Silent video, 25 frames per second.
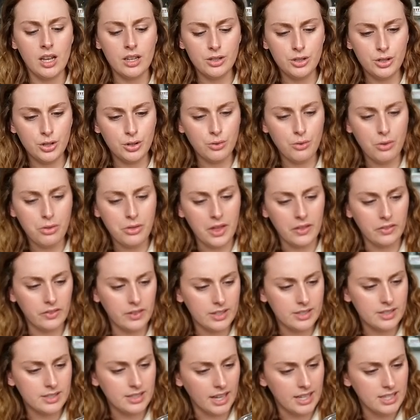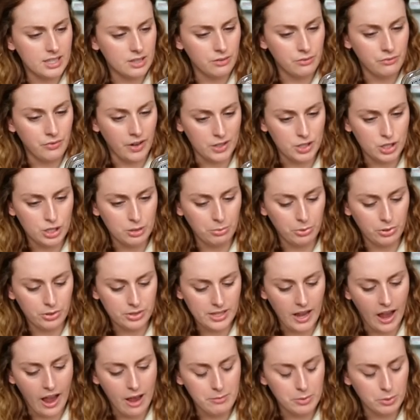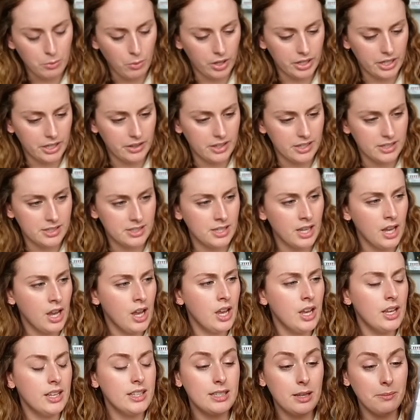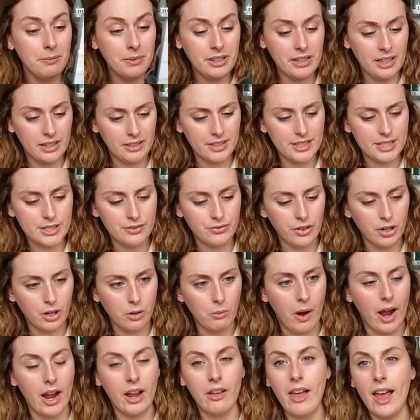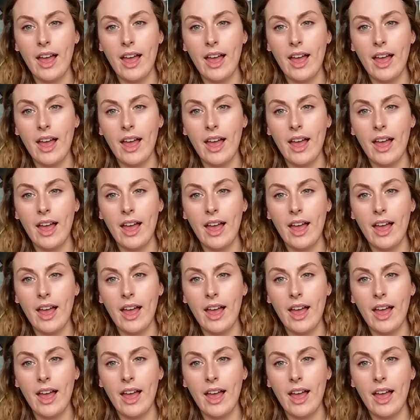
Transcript: to thinly slice vegetables. I've been wanting this, something like this for a while,